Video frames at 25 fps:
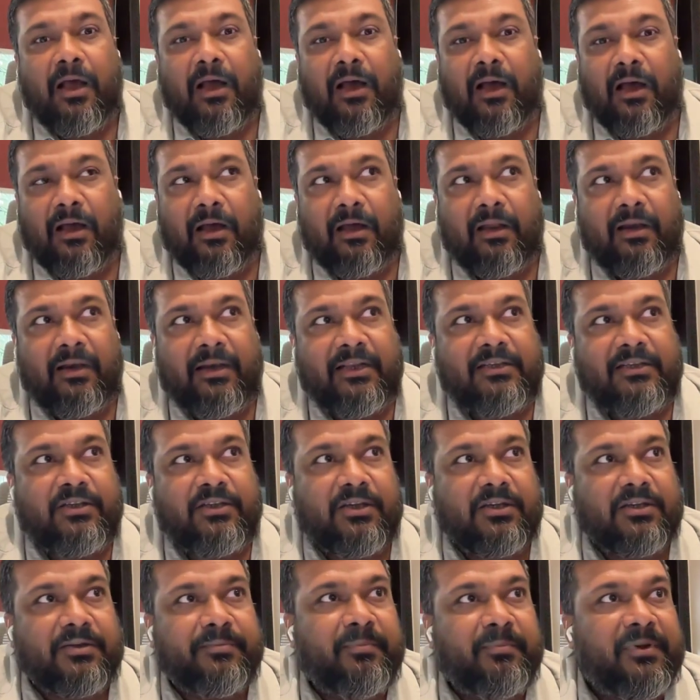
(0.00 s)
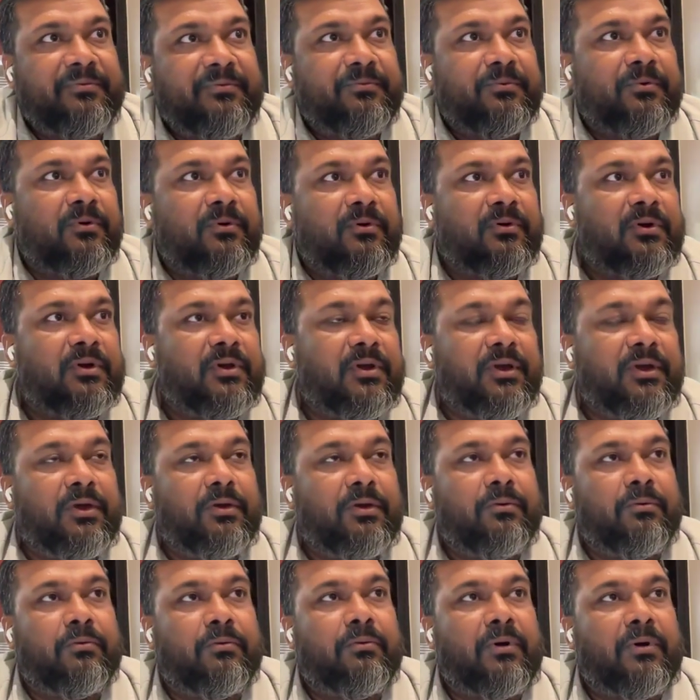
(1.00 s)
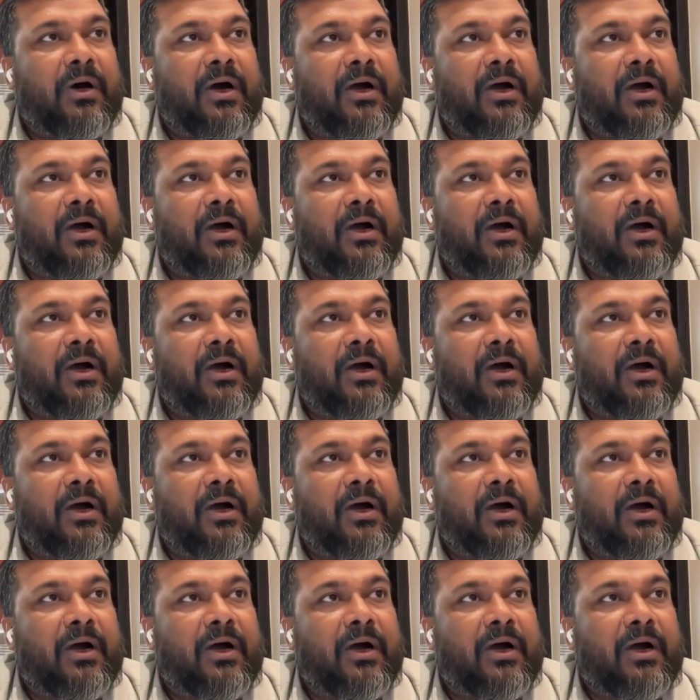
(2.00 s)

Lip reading: Liz, just before you,